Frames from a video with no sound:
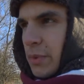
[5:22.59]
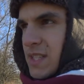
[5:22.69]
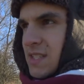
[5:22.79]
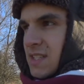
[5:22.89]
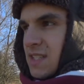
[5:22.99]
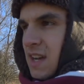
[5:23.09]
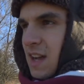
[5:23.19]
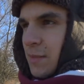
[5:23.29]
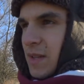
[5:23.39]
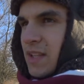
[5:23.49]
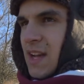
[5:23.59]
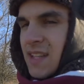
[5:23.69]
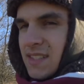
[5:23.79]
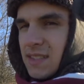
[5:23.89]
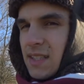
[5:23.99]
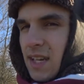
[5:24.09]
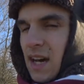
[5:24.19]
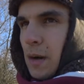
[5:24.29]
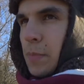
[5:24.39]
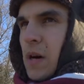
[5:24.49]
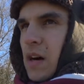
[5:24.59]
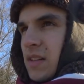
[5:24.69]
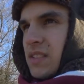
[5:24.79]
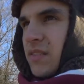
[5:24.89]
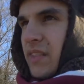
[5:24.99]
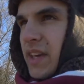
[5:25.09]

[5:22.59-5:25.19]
winter time in city car parks and